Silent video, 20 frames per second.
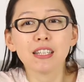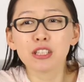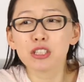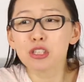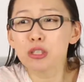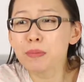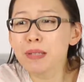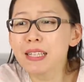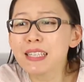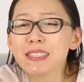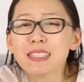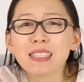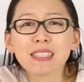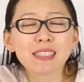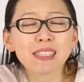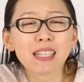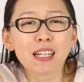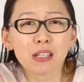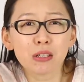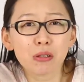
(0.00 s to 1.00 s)
So many
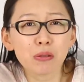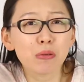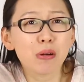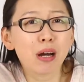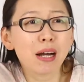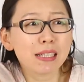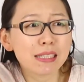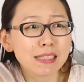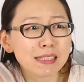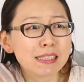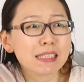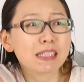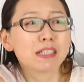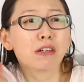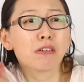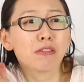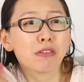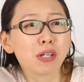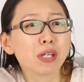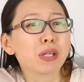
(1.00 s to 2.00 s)
things can go wrong in a
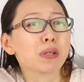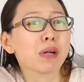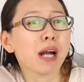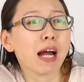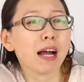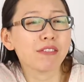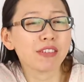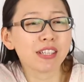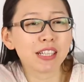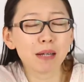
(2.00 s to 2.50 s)
single photograph.